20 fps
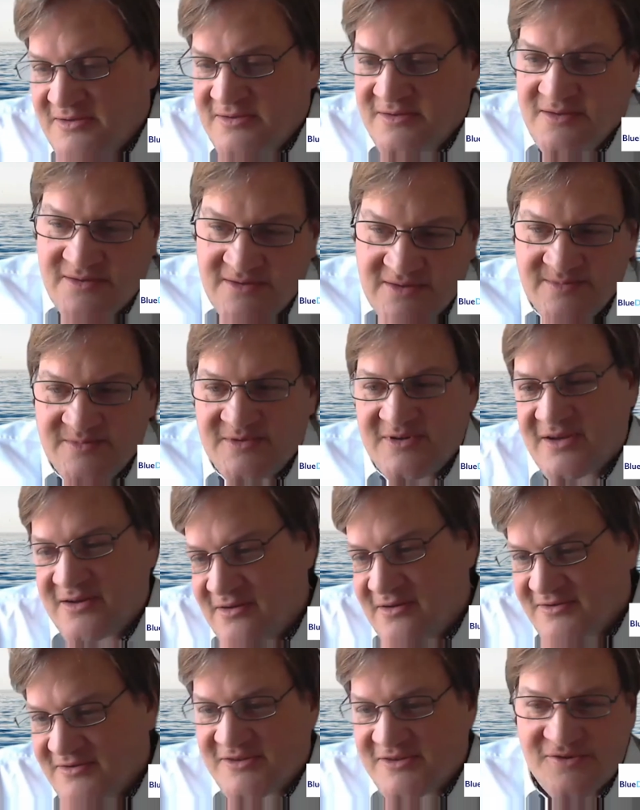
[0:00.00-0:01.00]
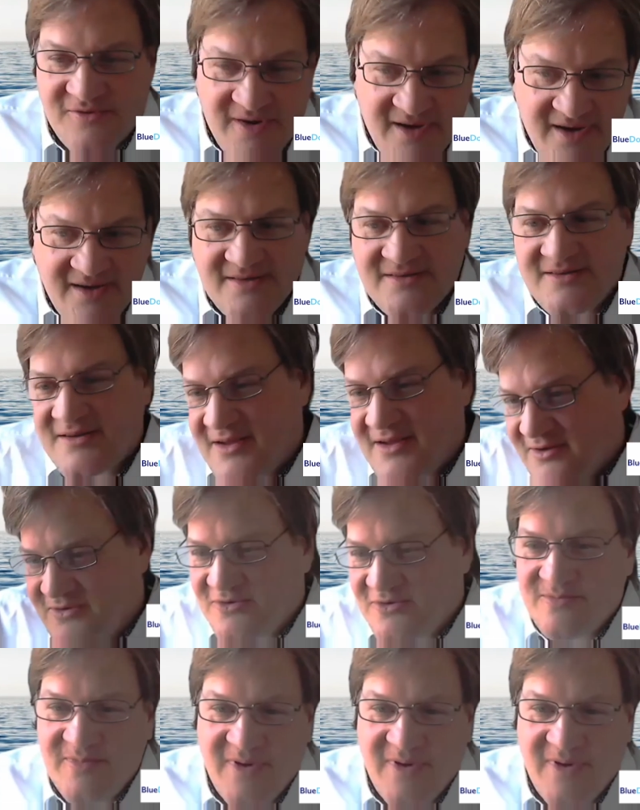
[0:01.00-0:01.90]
systems and constraints and how to